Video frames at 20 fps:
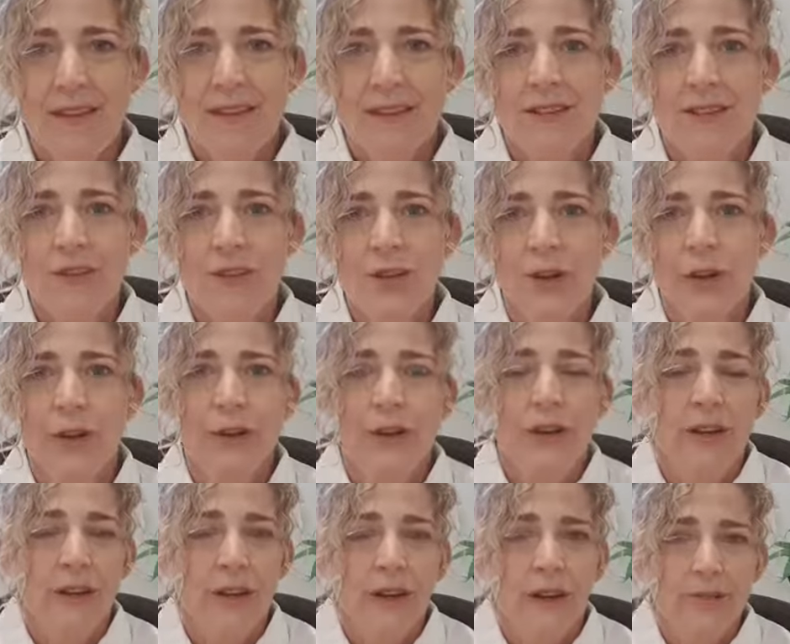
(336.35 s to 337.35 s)
So
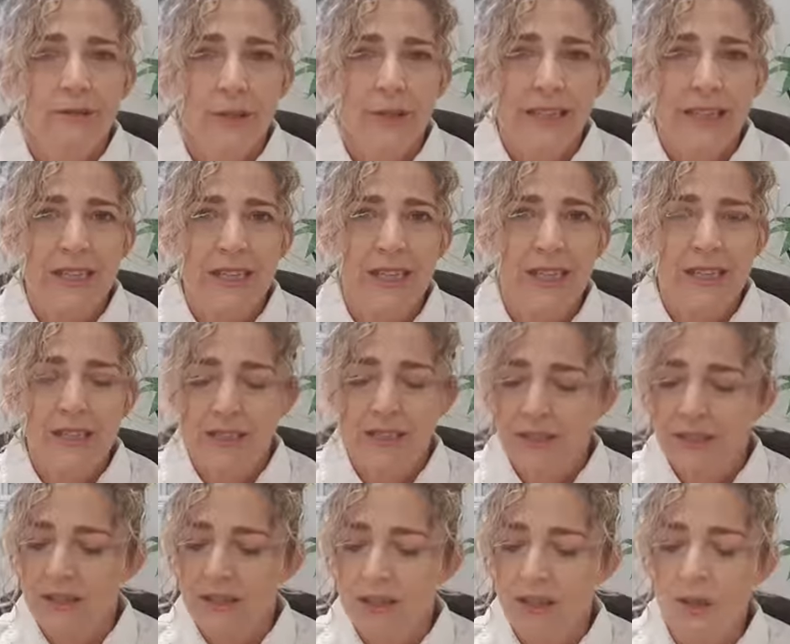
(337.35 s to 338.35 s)
avoiding
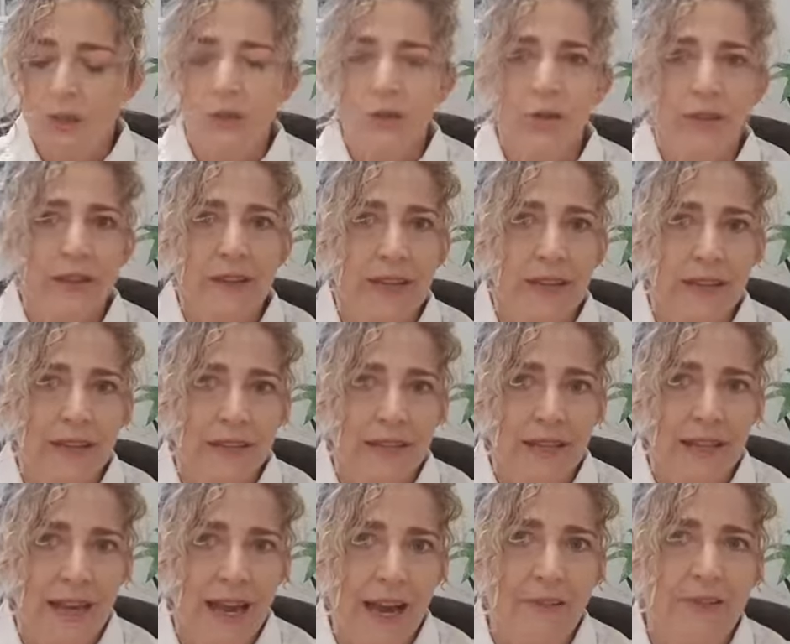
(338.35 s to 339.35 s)
the sugar and the
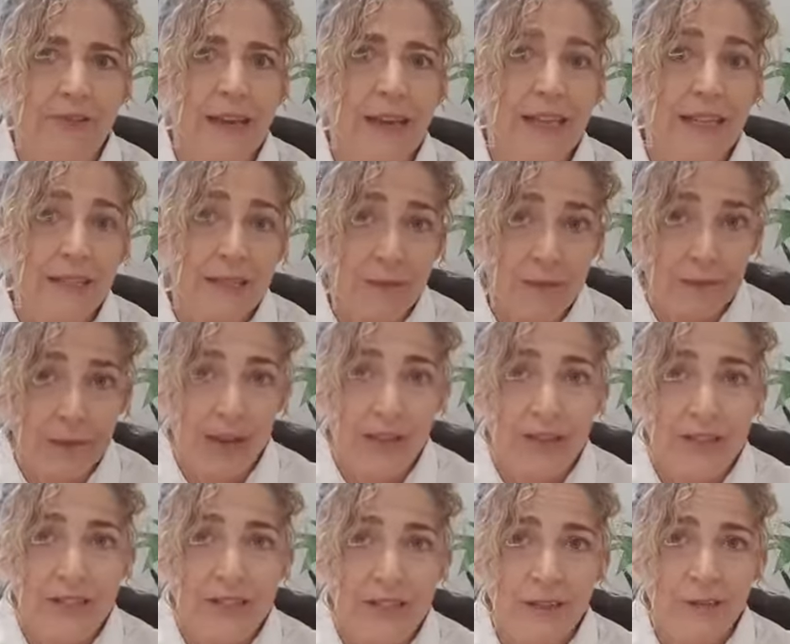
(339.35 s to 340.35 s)
caffeine is
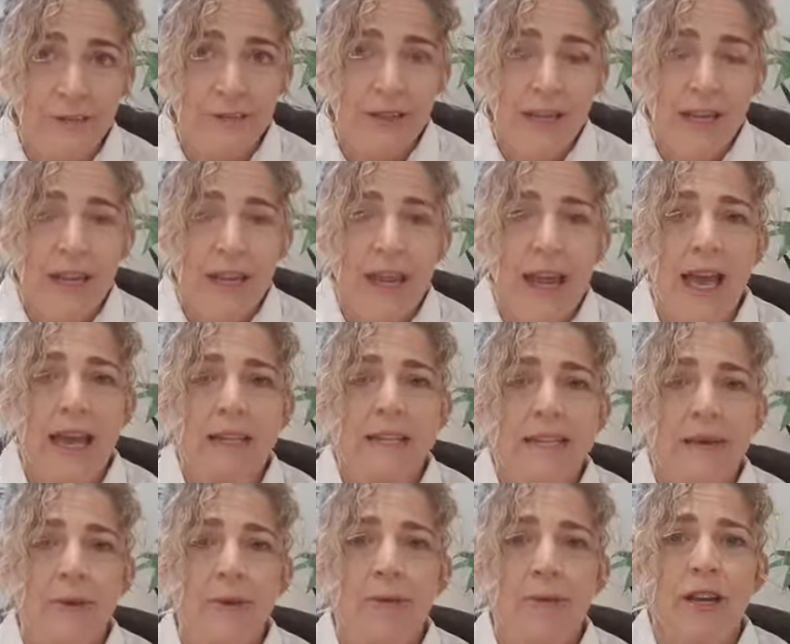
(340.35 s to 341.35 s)
imperative, and
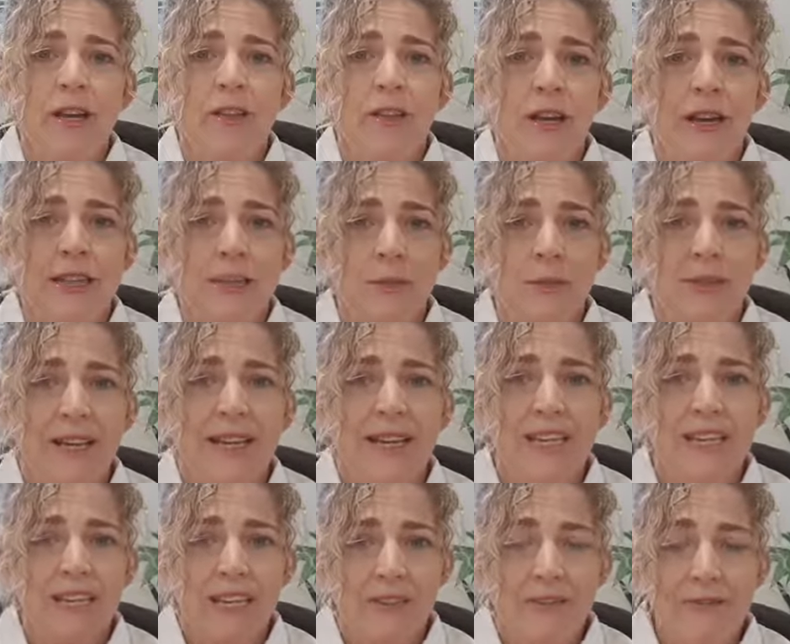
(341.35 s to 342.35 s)
some of my clients will
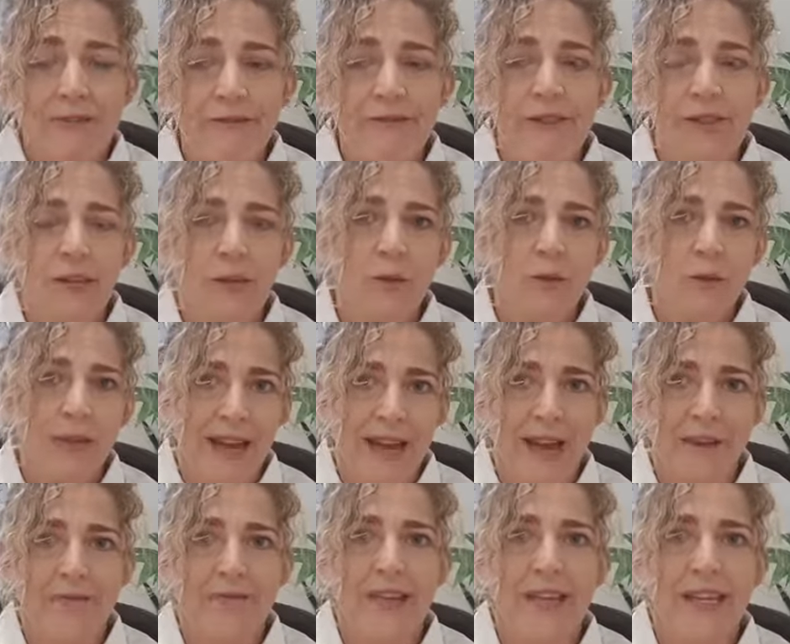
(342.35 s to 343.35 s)
actually feel
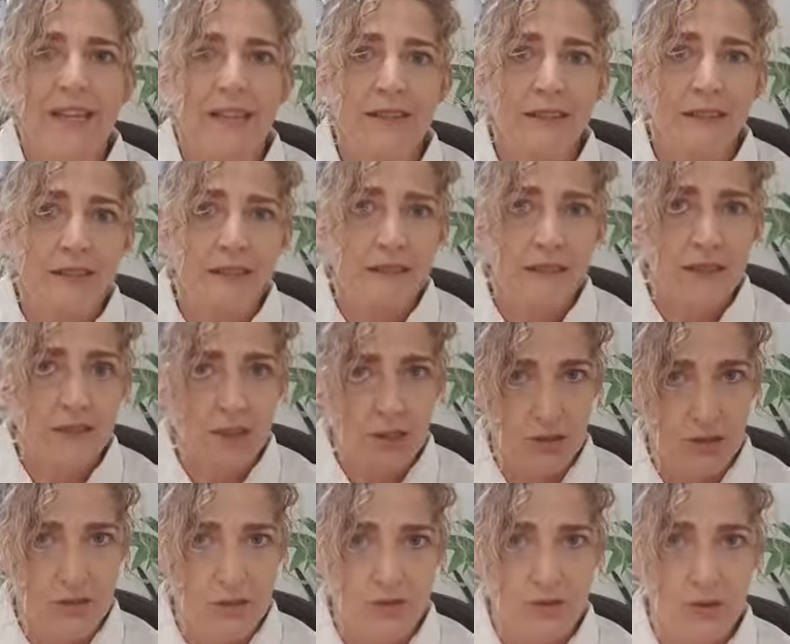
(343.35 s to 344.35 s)
caffeine
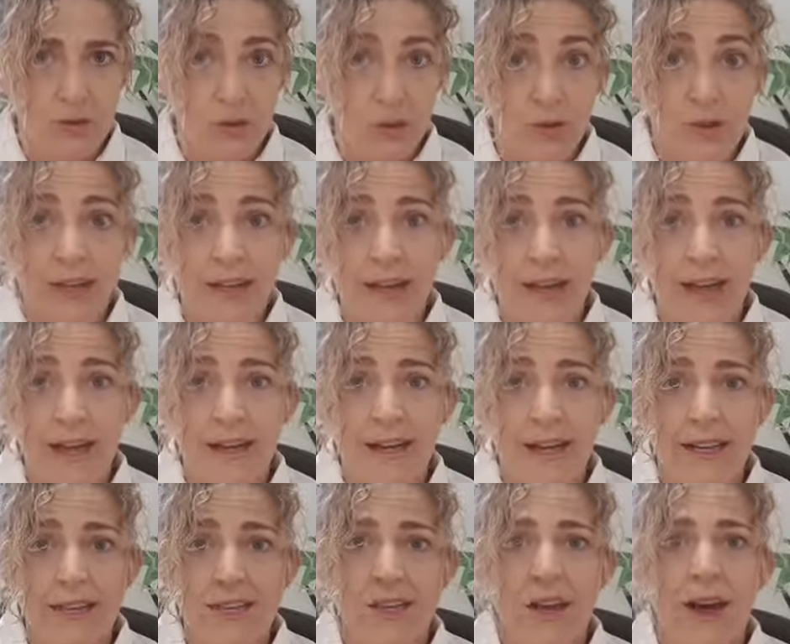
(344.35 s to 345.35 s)
trigger an
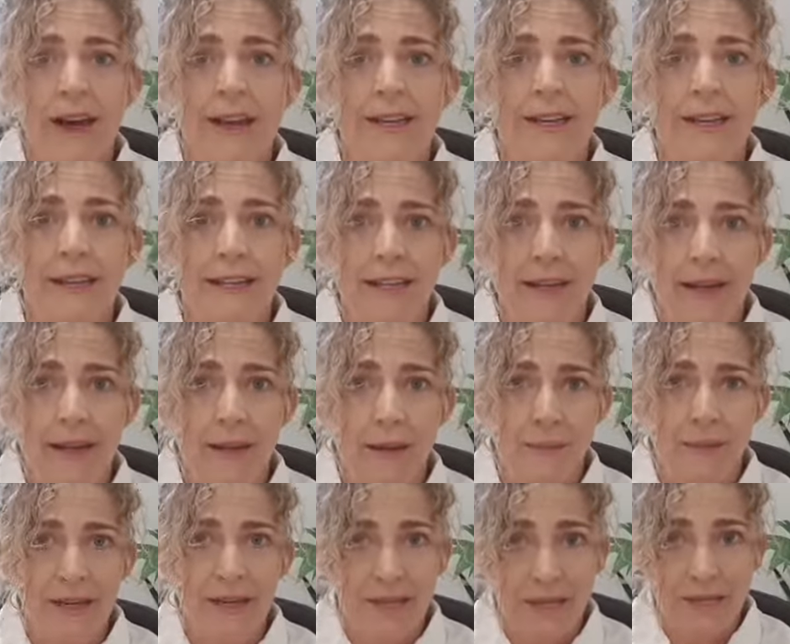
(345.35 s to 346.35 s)
anxiety
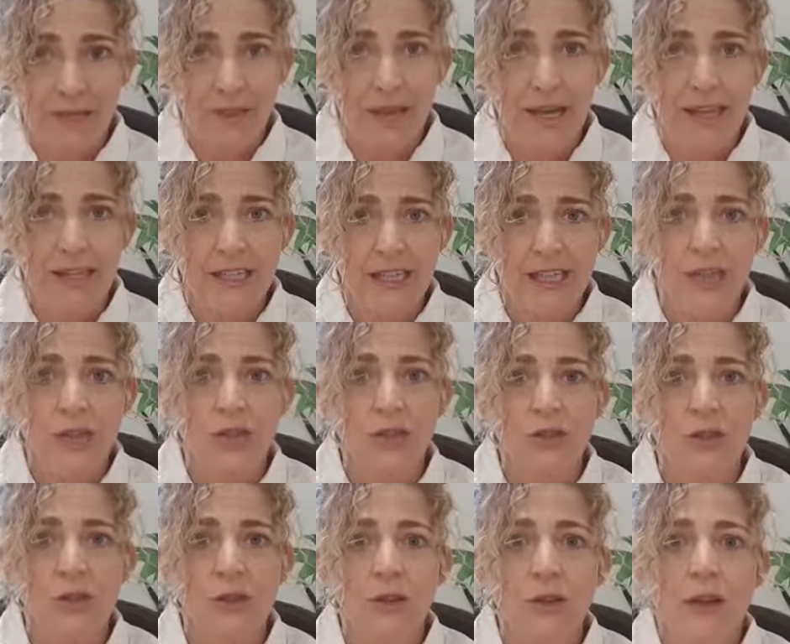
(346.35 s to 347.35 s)

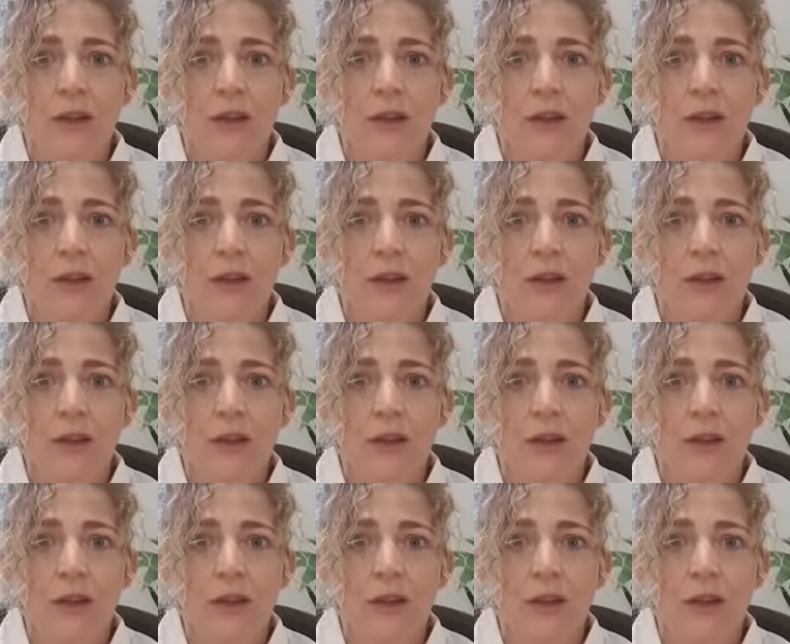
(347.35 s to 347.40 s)
issue.